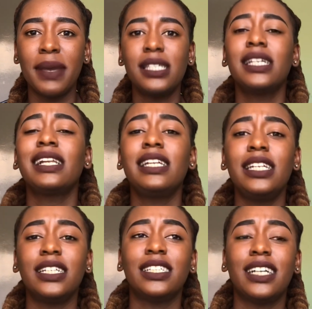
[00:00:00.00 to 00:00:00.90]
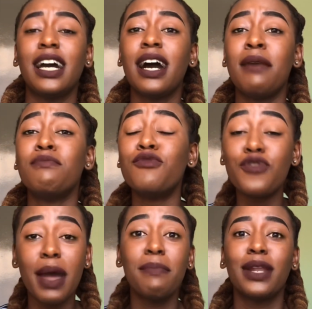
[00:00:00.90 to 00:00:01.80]
Basically,
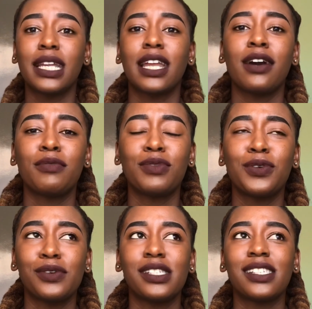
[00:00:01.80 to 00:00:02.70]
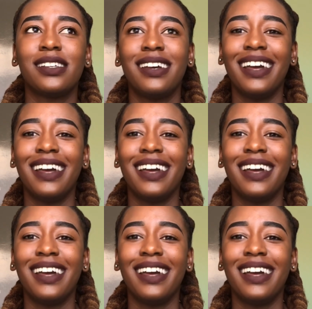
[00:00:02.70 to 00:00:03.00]
I'm rambling now because